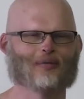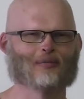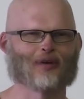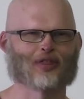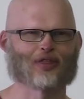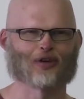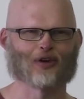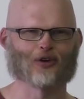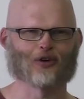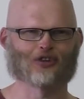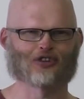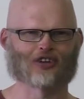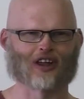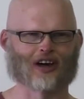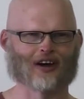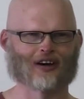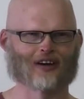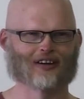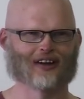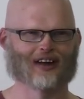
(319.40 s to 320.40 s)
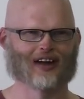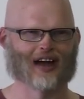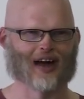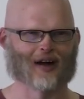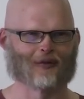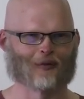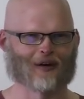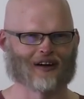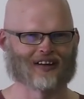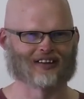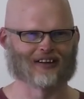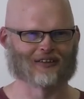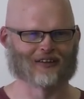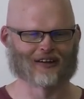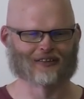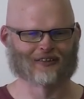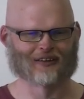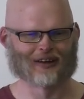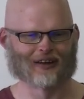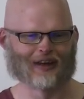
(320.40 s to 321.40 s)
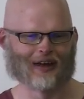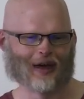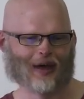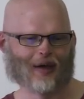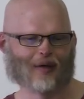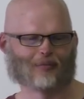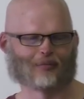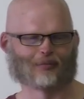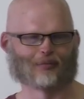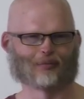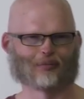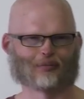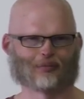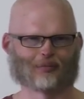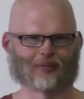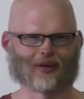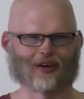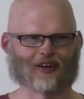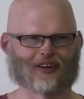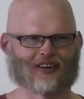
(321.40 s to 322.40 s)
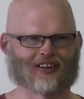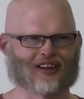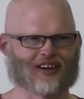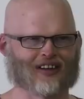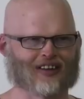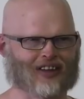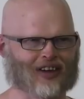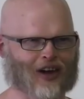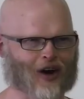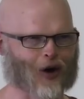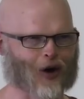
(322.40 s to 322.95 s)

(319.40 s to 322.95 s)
Methuselah. And why is he relevant? Because he's the